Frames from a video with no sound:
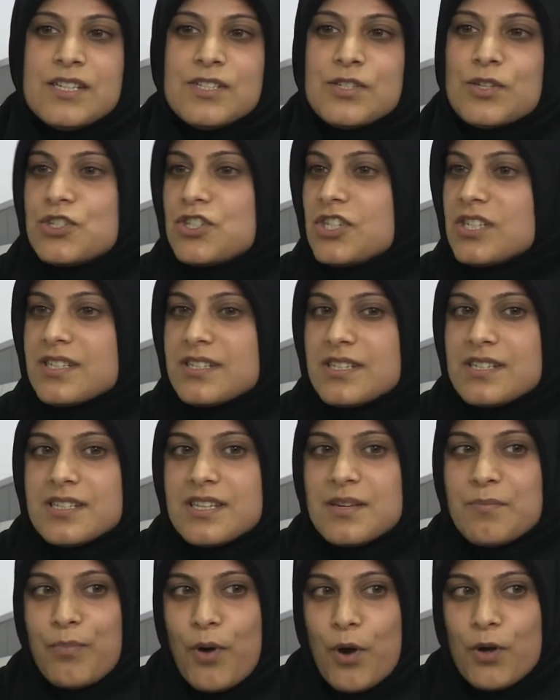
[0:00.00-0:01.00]
So just as
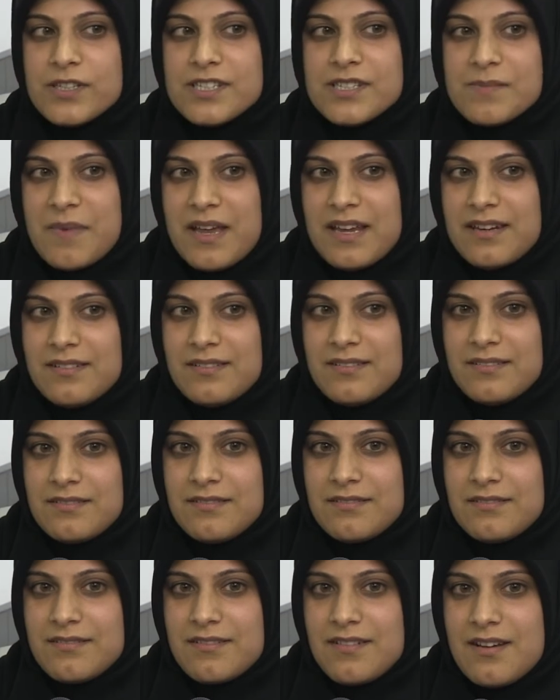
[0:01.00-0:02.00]
the boatsmen
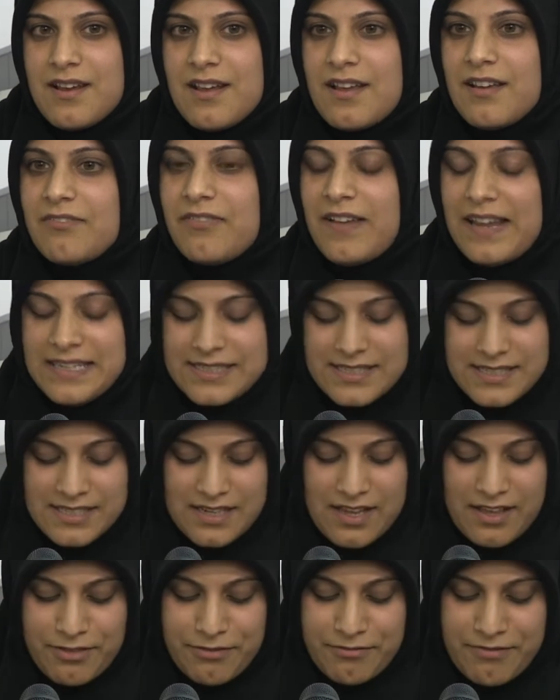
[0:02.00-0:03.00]

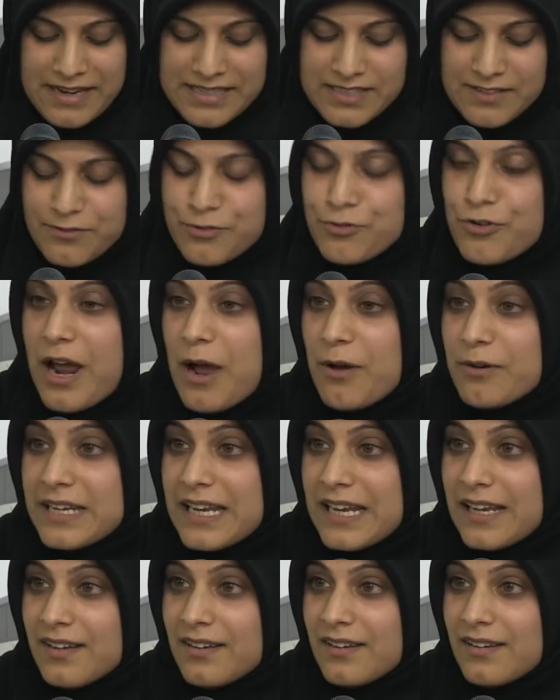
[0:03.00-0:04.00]
faced a threat of
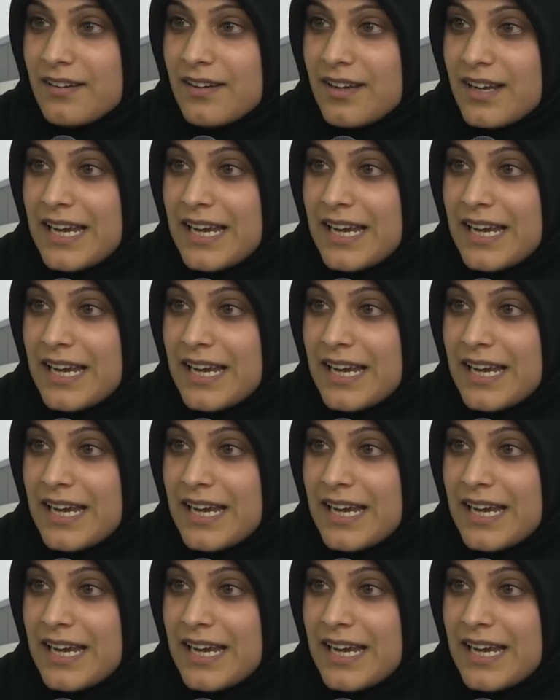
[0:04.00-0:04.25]
drowning